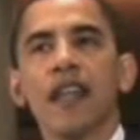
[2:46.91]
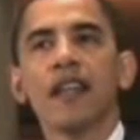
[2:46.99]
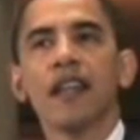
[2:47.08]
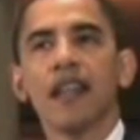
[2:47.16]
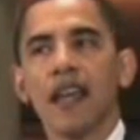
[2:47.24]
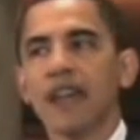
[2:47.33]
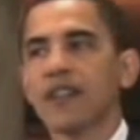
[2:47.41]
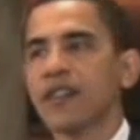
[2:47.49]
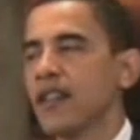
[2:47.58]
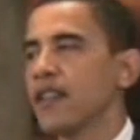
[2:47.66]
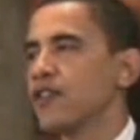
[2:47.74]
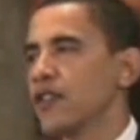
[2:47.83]
Senate
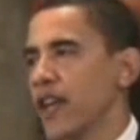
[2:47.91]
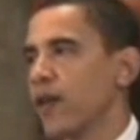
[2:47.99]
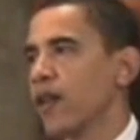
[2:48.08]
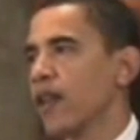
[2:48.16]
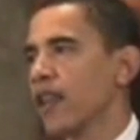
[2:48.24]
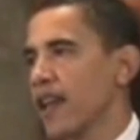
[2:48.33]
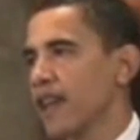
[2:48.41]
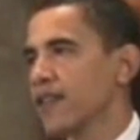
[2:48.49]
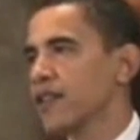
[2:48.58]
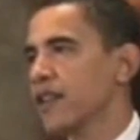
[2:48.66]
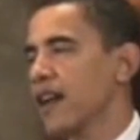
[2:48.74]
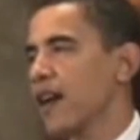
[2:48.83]
election, in the general
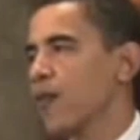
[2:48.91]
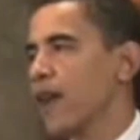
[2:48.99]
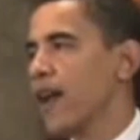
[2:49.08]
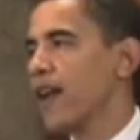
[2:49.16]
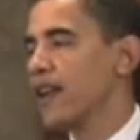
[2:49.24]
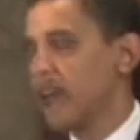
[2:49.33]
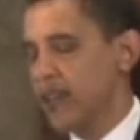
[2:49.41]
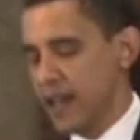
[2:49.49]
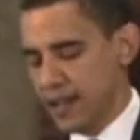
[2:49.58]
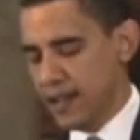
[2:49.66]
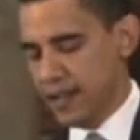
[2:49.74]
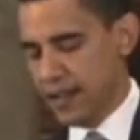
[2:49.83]
election, I ran
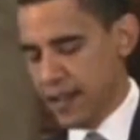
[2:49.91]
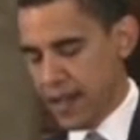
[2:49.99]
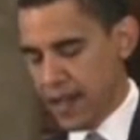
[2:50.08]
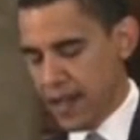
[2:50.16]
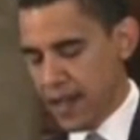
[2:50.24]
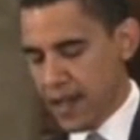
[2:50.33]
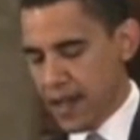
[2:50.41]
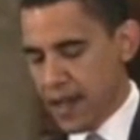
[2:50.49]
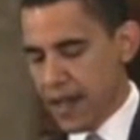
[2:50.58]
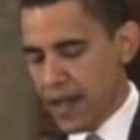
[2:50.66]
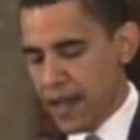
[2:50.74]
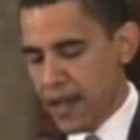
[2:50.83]
against
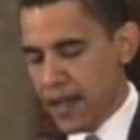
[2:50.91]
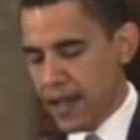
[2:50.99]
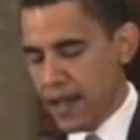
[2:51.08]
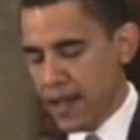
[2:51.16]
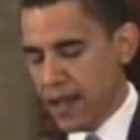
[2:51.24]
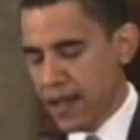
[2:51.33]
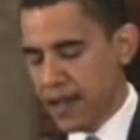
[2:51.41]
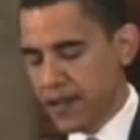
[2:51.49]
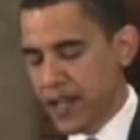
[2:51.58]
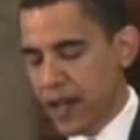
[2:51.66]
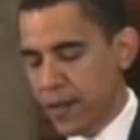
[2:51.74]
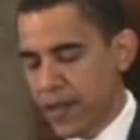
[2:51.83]
a
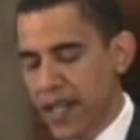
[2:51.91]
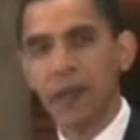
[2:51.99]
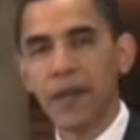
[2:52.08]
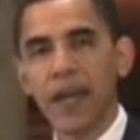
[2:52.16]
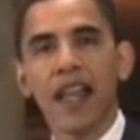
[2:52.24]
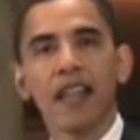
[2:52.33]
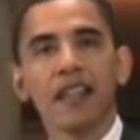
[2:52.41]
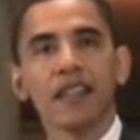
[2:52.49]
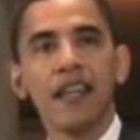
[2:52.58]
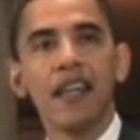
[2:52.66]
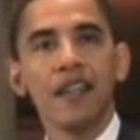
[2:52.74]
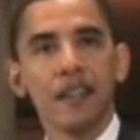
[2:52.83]
gentleman named Alan
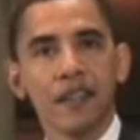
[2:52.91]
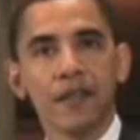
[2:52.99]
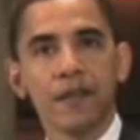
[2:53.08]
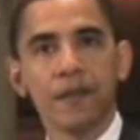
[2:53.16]
Keyes.